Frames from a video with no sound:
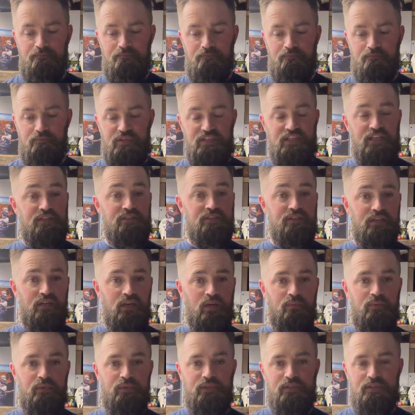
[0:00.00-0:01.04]
potentially
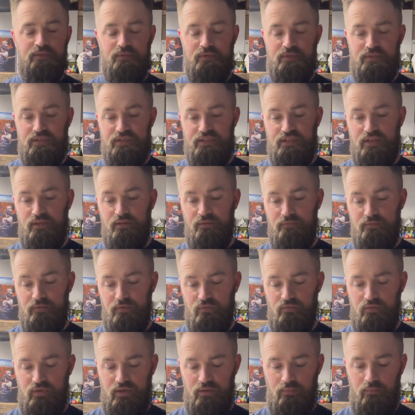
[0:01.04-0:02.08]
helping this person sell a few
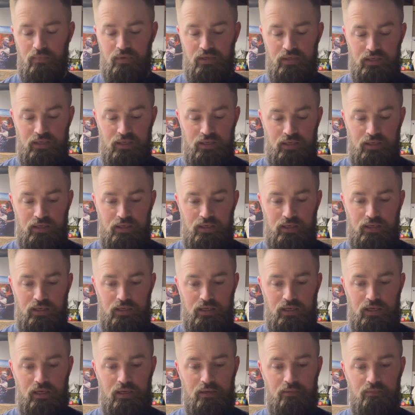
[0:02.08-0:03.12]
of them,
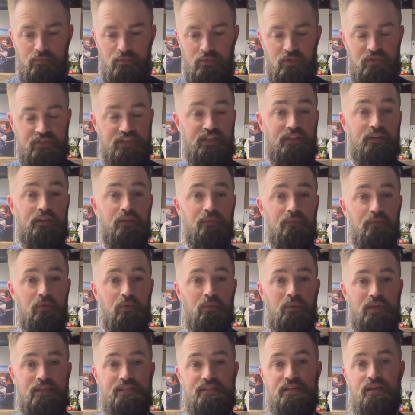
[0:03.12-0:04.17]
or selling a few
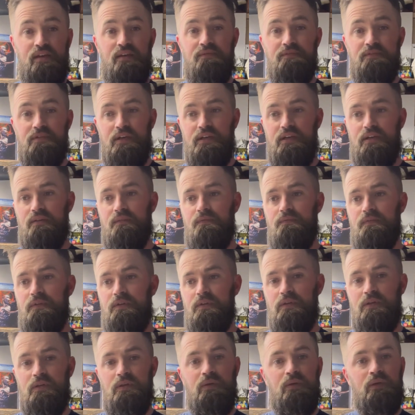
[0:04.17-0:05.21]
myself, trading a
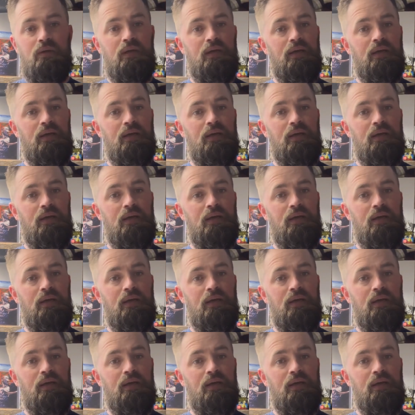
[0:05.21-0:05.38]
few,